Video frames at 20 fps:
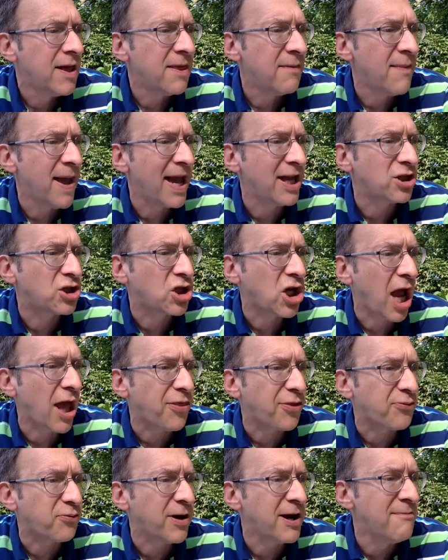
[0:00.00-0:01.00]
The man
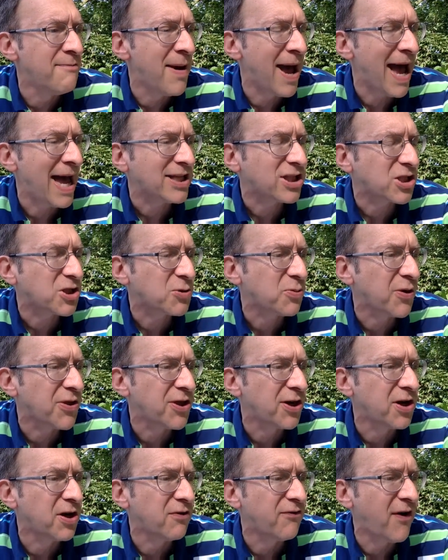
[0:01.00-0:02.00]
shot three masks
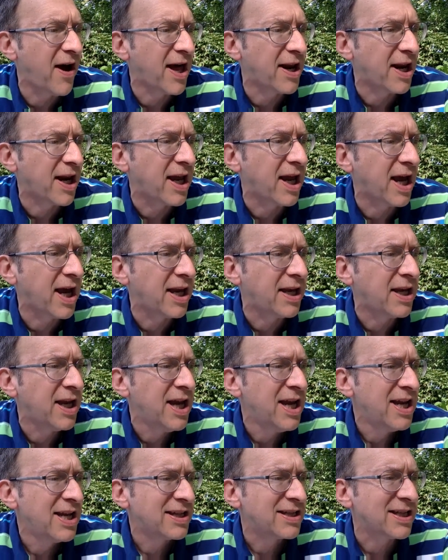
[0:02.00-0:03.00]
with a Nirvana gun.
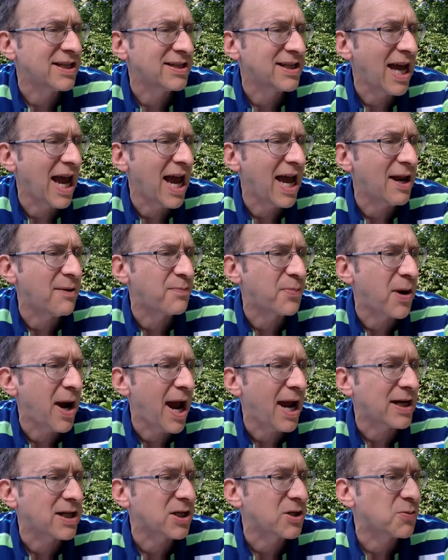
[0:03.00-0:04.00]
Tendai had
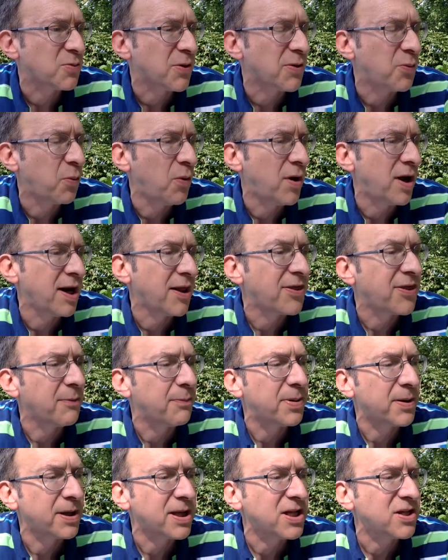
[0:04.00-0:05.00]
practiced with one at the
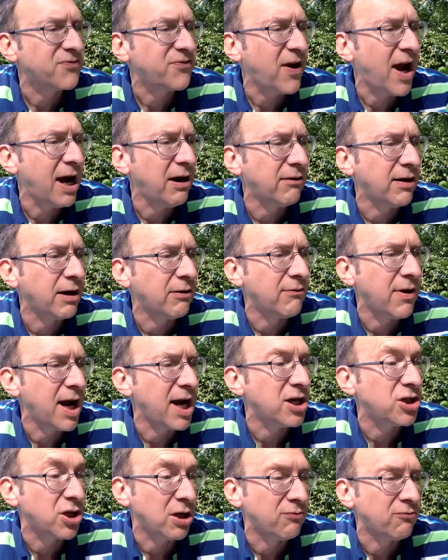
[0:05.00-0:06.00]
police firing
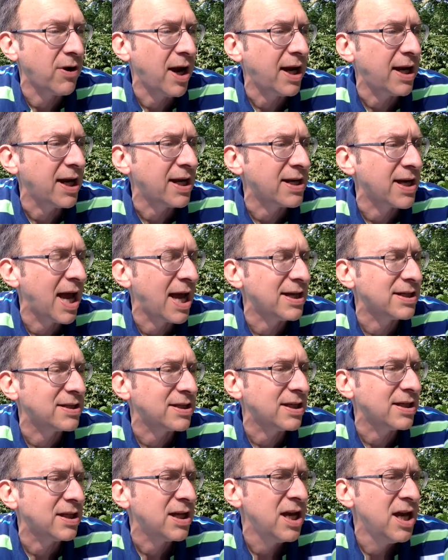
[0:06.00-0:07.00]
range and recognized
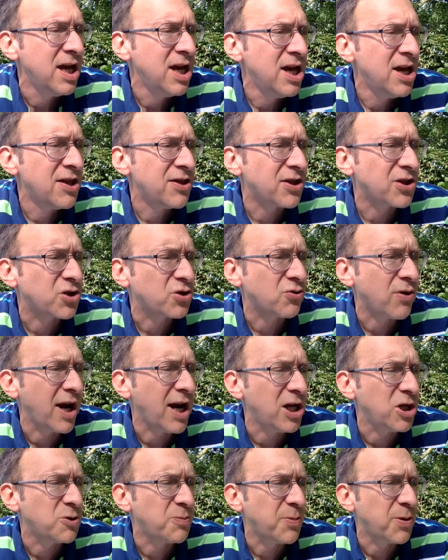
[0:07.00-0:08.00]
it. The
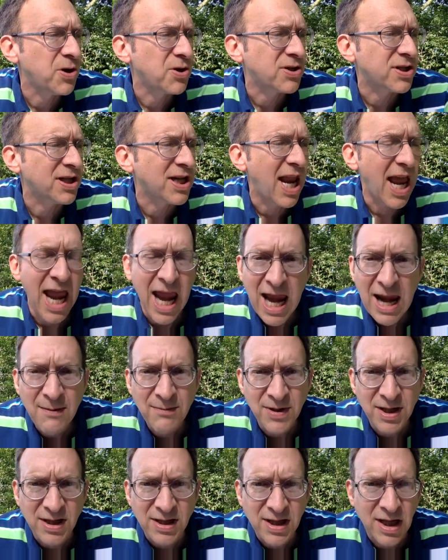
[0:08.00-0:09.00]
strange person
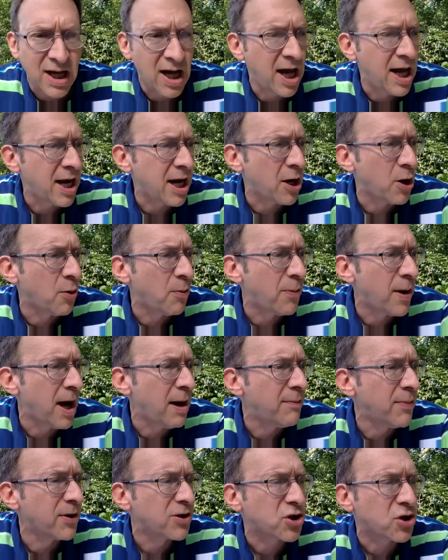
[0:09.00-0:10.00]
aimed his gun at
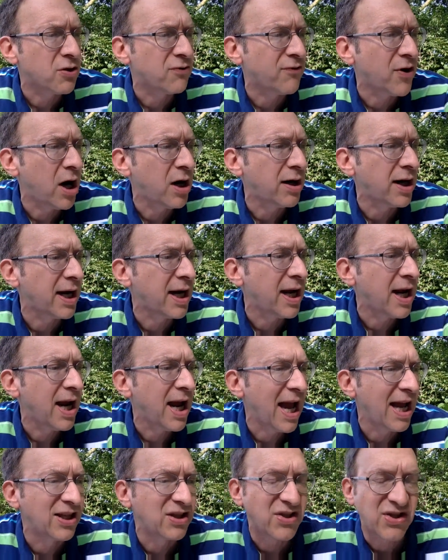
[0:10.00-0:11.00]
Obamba Shirari
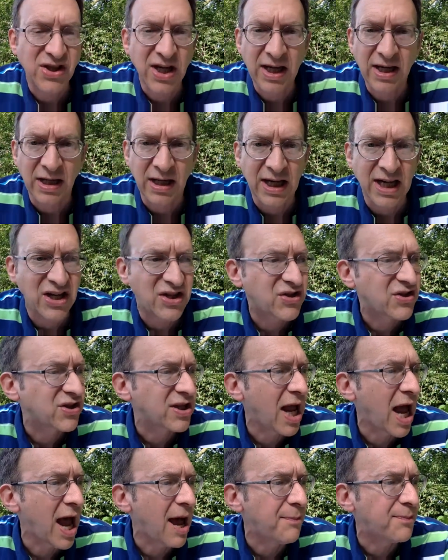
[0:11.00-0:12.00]
and suddenly
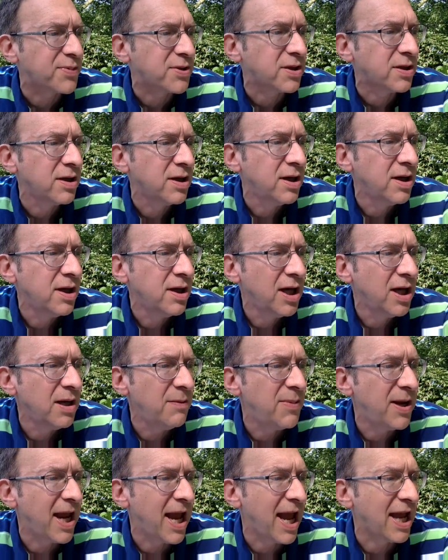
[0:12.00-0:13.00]
stopped.
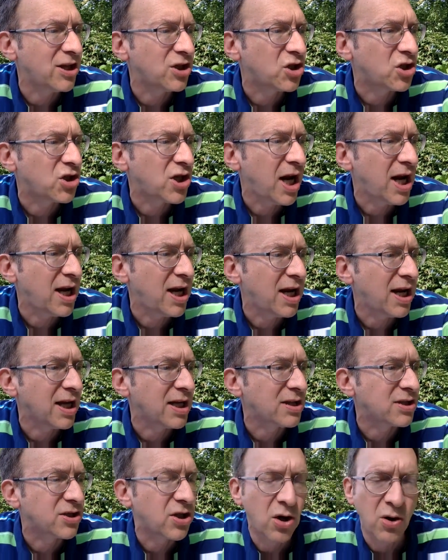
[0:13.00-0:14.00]
He began
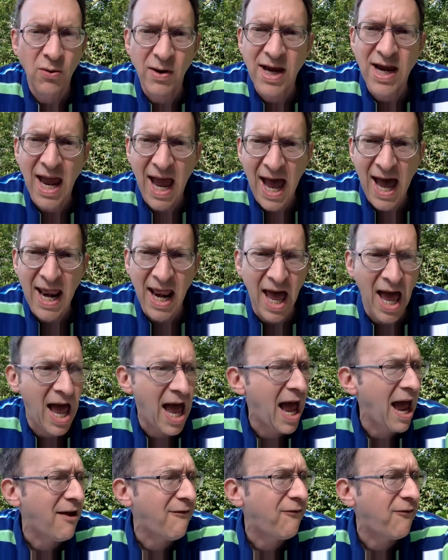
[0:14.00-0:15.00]
shaking as though he had a
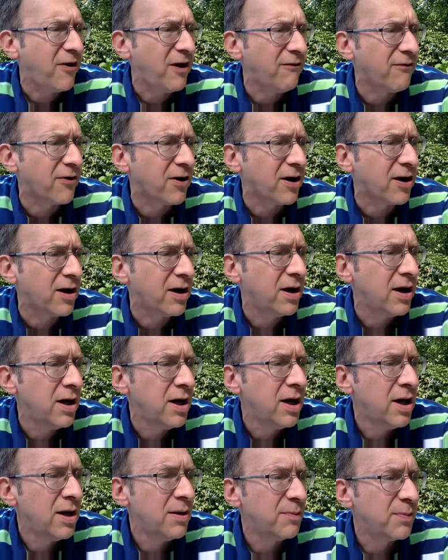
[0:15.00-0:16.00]
high fever.
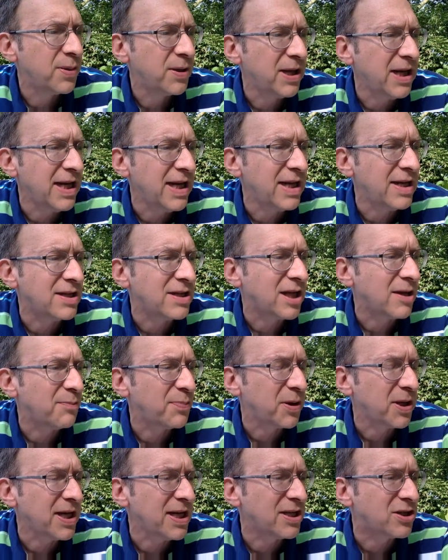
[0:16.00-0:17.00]
Please,
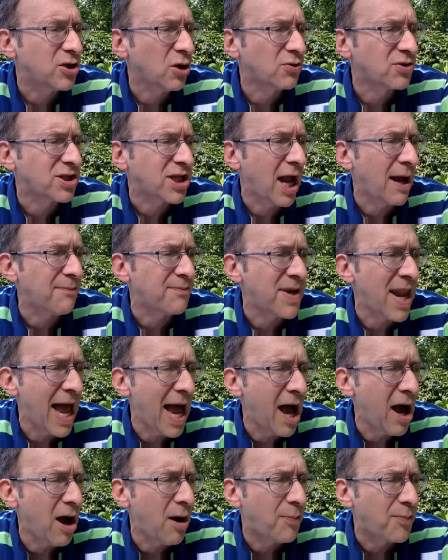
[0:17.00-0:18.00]
please, don't stop
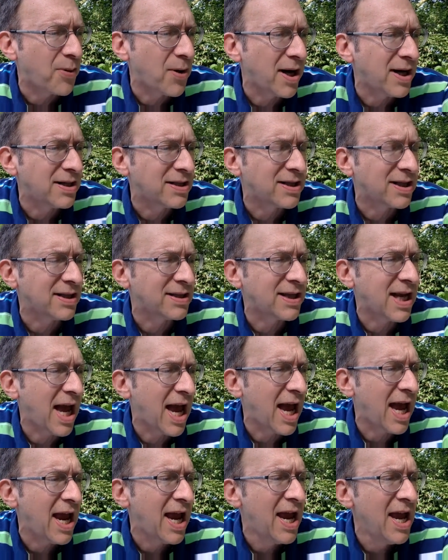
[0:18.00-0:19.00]
now, prayed
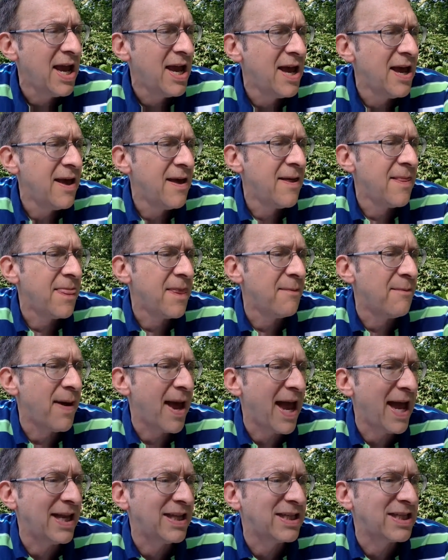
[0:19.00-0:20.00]
Tendai. The
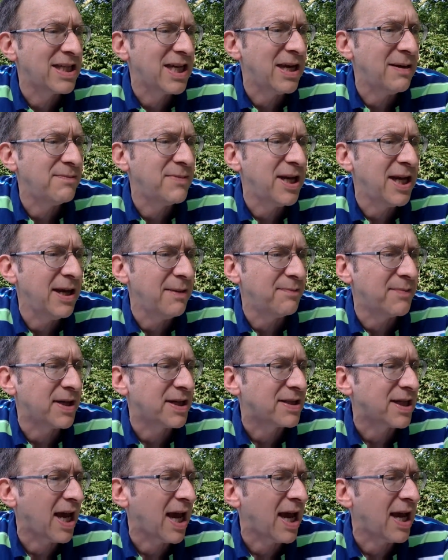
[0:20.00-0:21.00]
man seemed
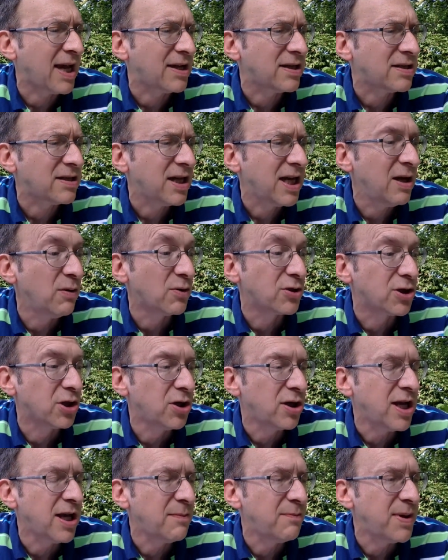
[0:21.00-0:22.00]
hypnotized. He was
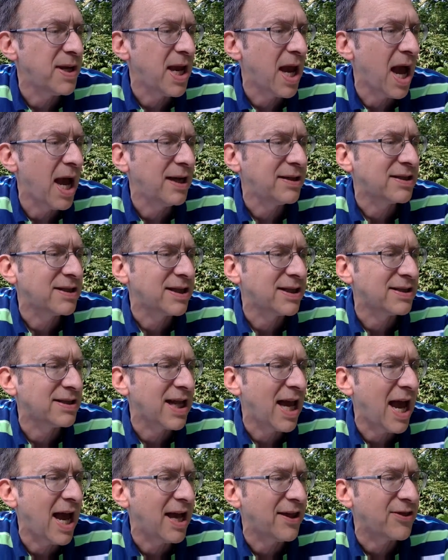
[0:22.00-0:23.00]
looking beyond
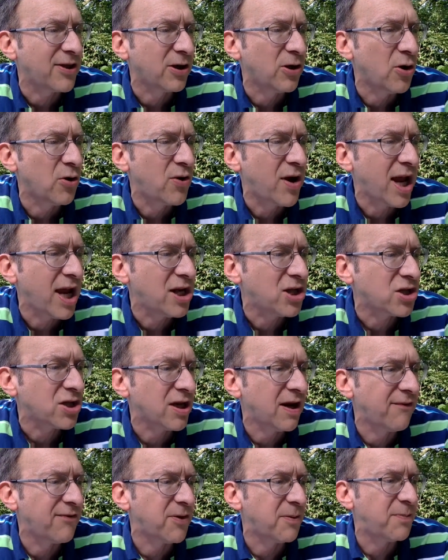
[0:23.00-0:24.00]
Tendai at the
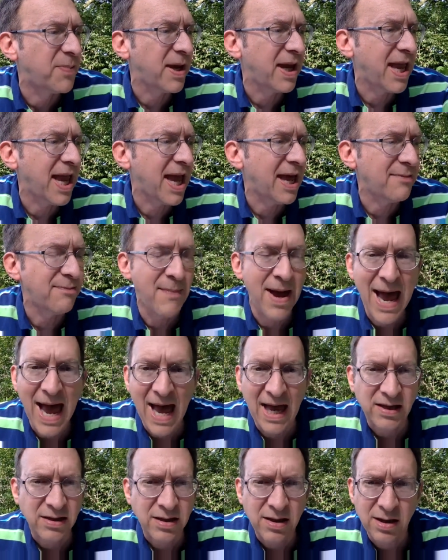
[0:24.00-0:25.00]
location of the big head
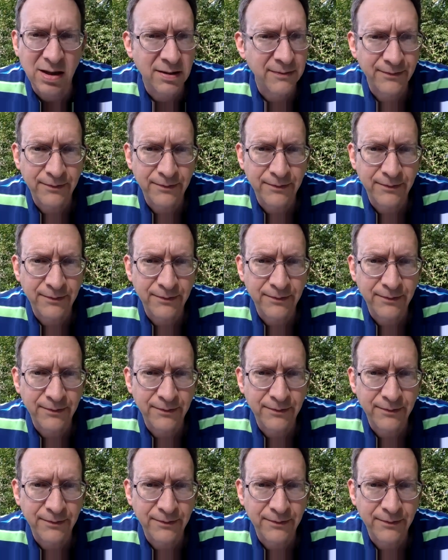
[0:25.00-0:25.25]
mask.